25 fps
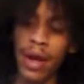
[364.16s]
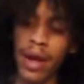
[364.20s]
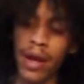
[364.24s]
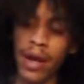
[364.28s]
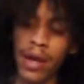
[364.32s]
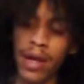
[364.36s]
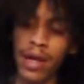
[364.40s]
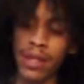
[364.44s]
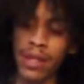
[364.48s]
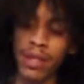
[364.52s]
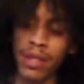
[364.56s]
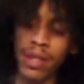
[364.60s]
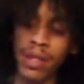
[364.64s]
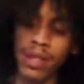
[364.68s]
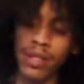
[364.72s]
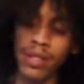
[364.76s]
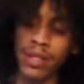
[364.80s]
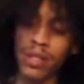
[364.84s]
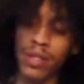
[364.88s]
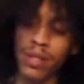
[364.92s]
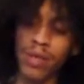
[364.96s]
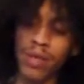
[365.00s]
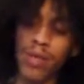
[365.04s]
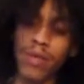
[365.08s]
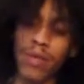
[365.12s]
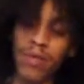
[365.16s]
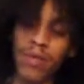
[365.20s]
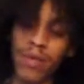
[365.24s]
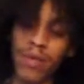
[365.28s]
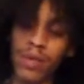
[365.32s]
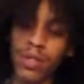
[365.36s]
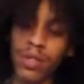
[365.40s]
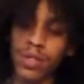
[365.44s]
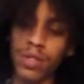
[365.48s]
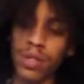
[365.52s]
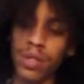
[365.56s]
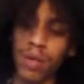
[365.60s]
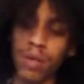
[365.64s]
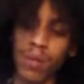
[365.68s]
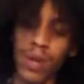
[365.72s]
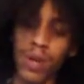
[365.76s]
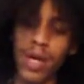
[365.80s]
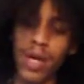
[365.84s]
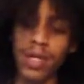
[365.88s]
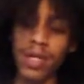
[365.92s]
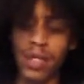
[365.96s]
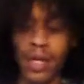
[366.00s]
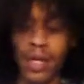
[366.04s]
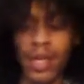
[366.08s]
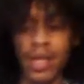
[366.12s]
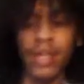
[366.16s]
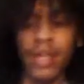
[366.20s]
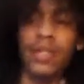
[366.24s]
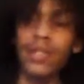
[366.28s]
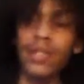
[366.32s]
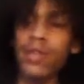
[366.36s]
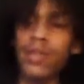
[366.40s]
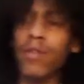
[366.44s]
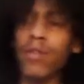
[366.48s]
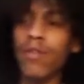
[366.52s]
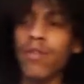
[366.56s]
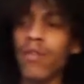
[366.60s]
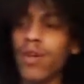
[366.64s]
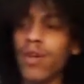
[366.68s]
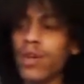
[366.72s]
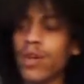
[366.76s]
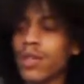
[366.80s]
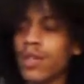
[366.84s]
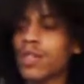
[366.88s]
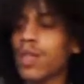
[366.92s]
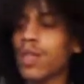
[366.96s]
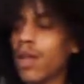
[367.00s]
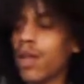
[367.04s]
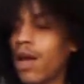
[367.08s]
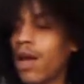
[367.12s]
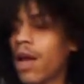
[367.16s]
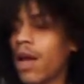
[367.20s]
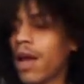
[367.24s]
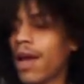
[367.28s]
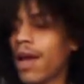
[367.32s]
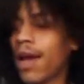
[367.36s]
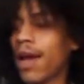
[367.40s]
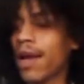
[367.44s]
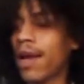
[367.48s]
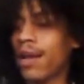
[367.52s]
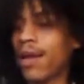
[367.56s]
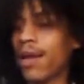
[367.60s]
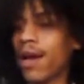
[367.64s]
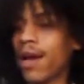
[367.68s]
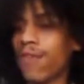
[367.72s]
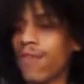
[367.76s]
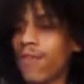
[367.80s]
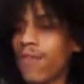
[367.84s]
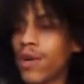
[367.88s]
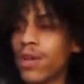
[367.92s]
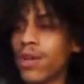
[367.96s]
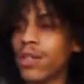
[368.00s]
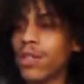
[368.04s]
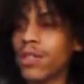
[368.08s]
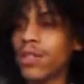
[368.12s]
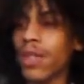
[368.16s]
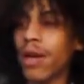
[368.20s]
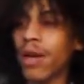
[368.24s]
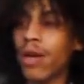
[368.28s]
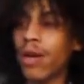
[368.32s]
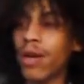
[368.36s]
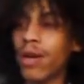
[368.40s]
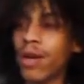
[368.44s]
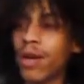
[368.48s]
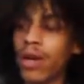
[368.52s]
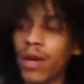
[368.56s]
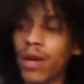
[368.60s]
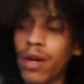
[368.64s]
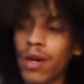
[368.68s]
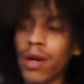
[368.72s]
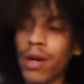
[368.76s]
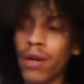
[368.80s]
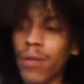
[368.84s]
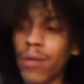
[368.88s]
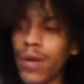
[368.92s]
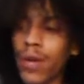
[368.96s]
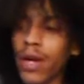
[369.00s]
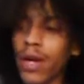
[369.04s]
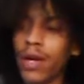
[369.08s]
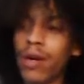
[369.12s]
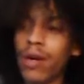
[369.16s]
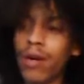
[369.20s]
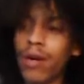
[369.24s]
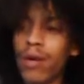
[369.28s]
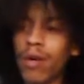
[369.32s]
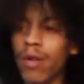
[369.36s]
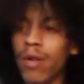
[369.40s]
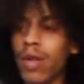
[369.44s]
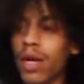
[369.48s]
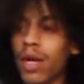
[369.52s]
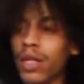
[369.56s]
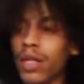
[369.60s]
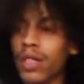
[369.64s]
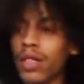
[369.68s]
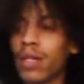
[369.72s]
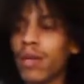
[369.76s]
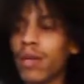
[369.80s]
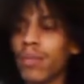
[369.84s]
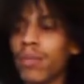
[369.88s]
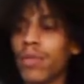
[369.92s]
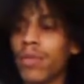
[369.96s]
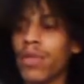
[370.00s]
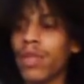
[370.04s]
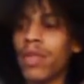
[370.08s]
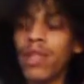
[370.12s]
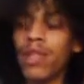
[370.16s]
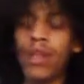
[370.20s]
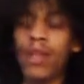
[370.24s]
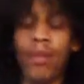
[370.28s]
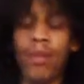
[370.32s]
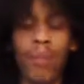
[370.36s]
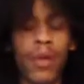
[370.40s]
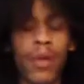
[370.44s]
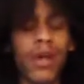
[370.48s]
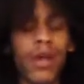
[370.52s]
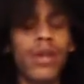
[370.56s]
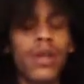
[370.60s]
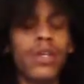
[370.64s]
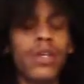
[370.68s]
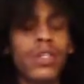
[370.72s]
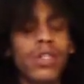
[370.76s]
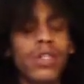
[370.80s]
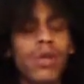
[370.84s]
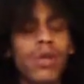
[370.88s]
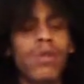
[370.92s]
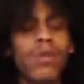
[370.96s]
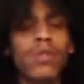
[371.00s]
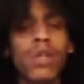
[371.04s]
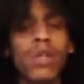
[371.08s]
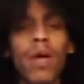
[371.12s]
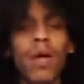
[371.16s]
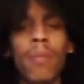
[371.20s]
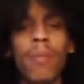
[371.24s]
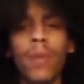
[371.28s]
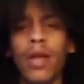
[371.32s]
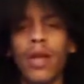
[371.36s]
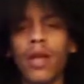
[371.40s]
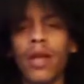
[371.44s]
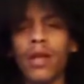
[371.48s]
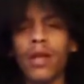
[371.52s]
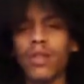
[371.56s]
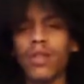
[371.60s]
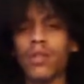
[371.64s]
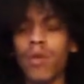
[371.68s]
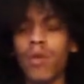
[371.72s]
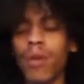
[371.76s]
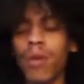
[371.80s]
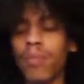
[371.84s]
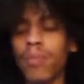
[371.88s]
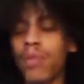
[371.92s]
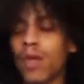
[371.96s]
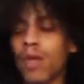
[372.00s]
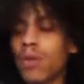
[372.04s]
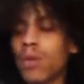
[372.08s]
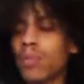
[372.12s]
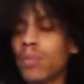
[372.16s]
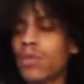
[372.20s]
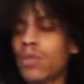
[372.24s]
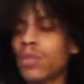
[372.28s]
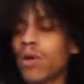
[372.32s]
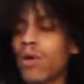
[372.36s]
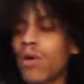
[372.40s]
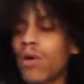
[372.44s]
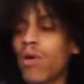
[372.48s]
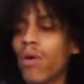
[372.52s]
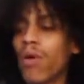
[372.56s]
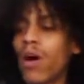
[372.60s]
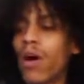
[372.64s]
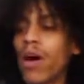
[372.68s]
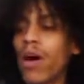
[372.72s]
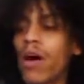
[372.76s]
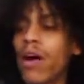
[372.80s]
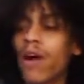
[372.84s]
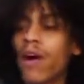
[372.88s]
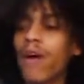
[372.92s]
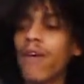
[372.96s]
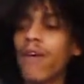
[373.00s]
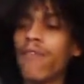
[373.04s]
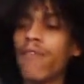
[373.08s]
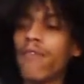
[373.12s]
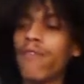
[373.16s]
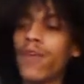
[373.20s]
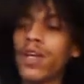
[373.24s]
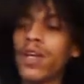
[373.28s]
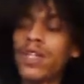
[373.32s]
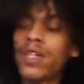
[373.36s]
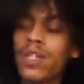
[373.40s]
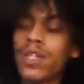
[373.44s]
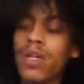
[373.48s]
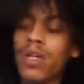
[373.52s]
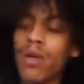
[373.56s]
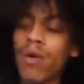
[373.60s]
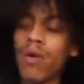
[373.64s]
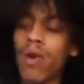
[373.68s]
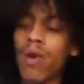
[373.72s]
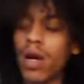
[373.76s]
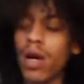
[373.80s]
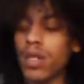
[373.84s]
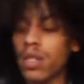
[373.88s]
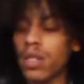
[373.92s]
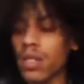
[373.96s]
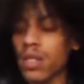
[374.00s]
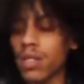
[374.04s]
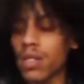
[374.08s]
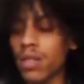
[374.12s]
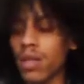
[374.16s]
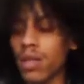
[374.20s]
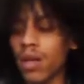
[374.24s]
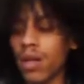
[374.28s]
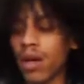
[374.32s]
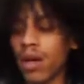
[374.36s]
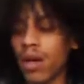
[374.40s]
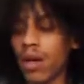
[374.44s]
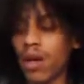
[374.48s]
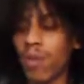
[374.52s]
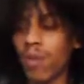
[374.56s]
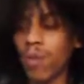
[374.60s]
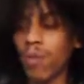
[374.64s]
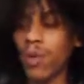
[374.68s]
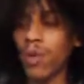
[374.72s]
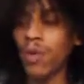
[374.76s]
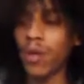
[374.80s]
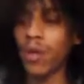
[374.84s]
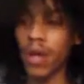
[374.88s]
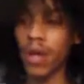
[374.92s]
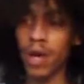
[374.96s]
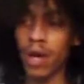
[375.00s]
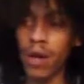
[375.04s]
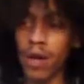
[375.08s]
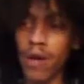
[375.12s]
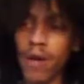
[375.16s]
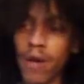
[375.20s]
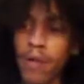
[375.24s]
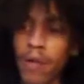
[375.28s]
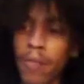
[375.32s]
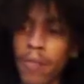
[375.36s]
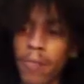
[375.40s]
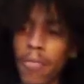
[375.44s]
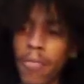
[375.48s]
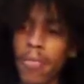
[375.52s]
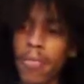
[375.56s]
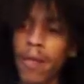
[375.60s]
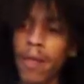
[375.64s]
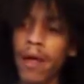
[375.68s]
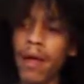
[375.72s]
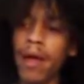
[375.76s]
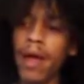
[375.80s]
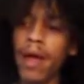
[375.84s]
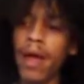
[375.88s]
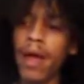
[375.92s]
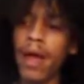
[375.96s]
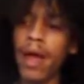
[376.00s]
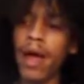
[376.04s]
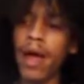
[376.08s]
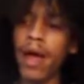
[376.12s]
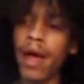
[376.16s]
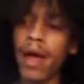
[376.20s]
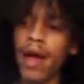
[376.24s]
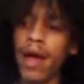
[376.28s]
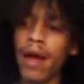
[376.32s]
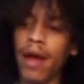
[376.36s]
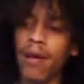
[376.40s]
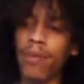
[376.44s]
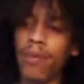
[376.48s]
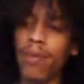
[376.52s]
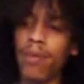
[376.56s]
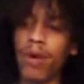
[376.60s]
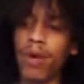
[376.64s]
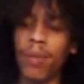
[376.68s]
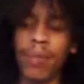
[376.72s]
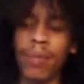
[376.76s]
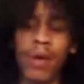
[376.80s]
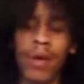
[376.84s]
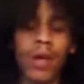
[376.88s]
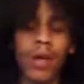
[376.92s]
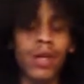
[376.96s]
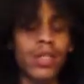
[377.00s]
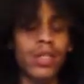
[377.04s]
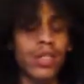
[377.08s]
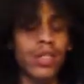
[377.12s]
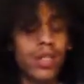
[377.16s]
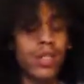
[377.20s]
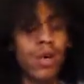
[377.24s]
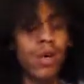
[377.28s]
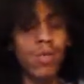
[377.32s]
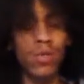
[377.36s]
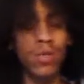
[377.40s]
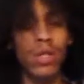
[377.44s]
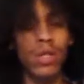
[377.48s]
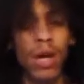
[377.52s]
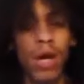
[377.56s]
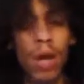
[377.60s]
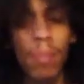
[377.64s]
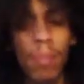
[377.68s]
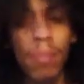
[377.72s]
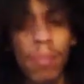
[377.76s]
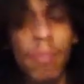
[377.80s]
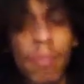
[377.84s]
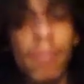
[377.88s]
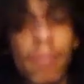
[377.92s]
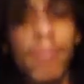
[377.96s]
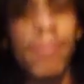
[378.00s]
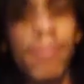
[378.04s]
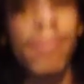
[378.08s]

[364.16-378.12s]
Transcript: and get this universe, erase his universe. And at first they're gonna agree and all that shit, but then Bear shows up and interrupts them. So Frieza crushes the communicator, and when Bear shows up,